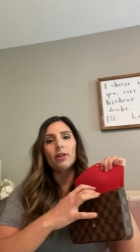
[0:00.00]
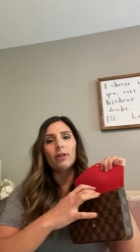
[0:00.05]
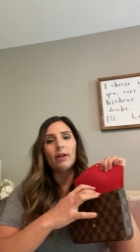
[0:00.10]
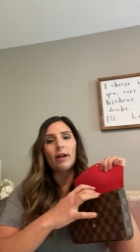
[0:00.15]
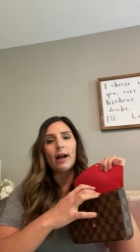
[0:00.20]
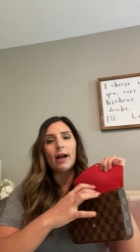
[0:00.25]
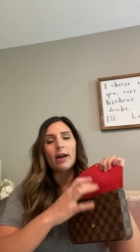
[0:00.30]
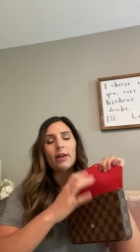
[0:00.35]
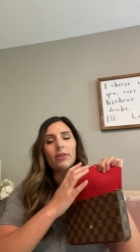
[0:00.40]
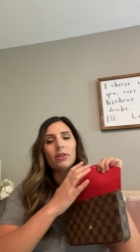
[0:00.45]

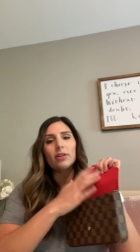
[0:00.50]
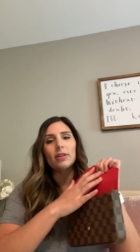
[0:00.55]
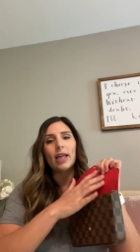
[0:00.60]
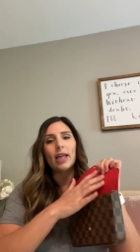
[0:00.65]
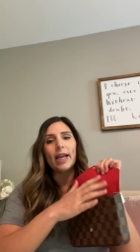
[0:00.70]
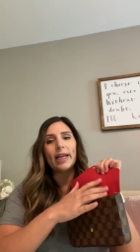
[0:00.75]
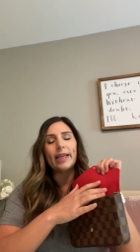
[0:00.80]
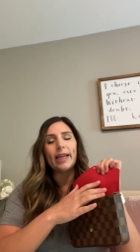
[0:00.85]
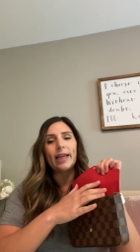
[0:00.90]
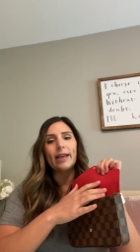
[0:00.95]
uh, the
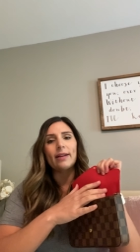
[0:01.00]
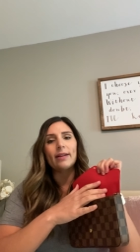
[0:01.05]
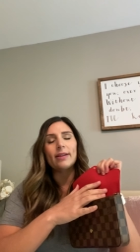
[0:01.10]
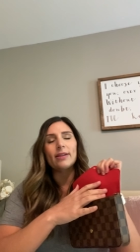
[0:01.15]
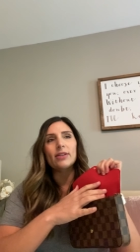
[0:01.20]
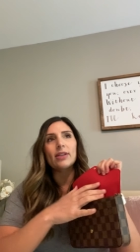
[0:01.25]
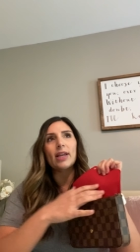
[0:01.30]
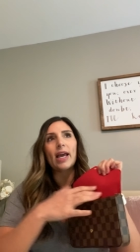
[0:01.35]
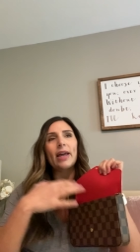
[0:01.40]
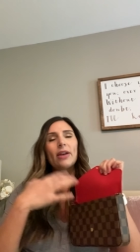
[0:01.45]
lining.
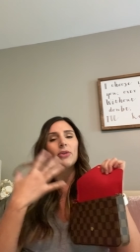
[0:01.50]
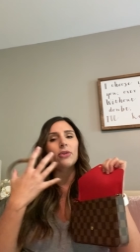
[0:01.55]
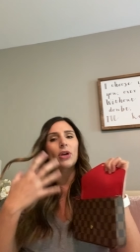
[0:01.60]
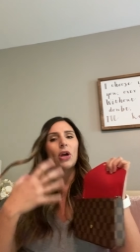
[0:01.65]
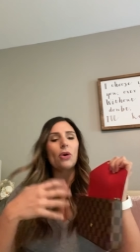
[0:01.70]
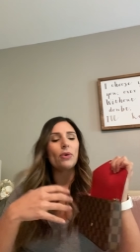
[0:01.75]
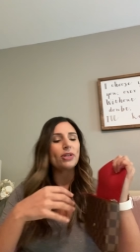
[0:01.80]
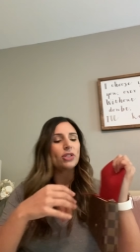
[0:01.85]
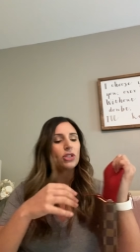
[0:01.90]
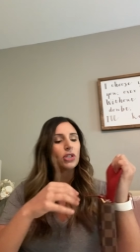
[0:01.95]
I don't
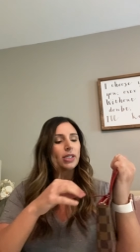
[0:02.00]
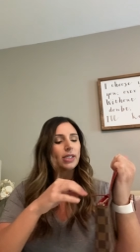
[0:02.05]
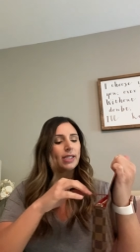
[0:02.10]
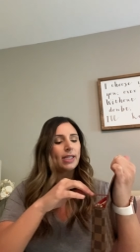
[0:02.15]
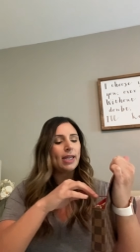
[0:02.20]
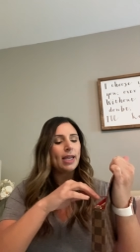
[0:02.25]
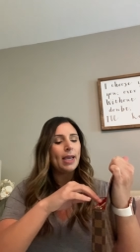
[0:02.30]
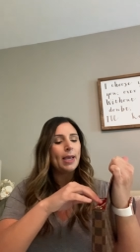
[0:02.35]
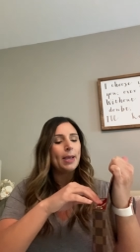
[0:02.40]
know, it just